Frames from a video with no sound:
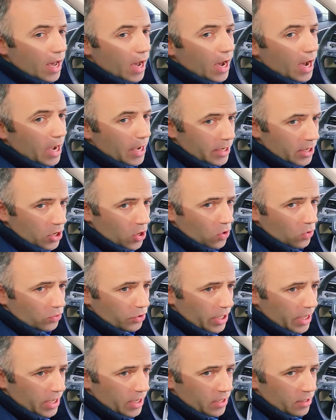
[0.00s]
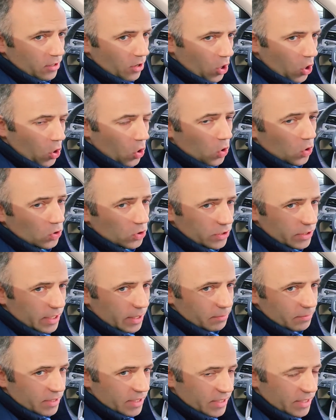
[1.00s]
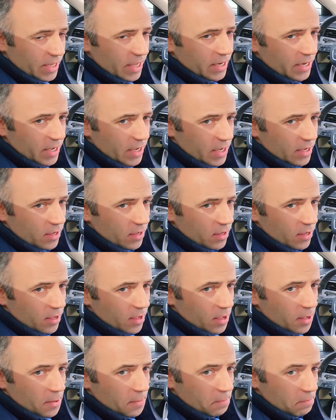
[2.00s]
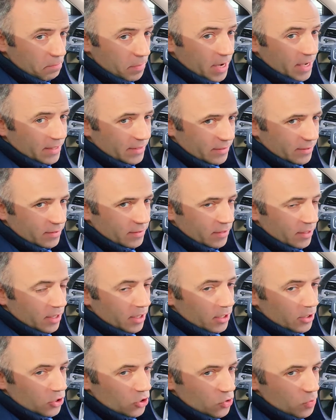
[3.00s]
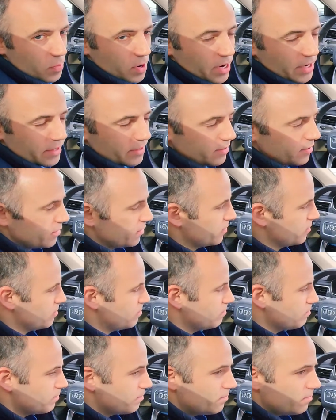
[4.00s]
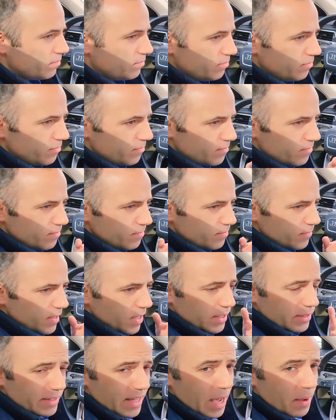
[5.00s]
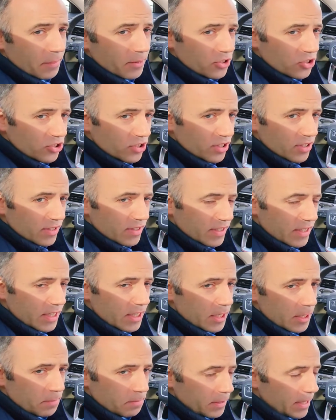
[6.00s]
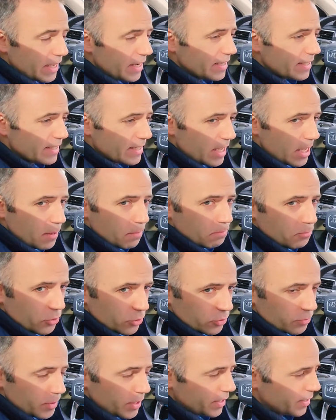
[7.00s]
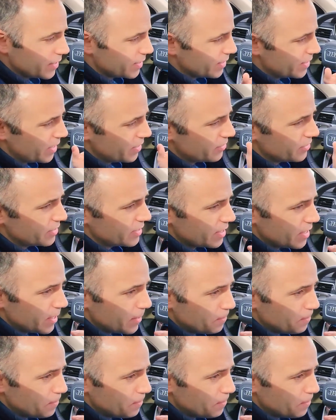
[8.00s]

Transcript: I know they hold them steady, but you might damage the CD player's input because there is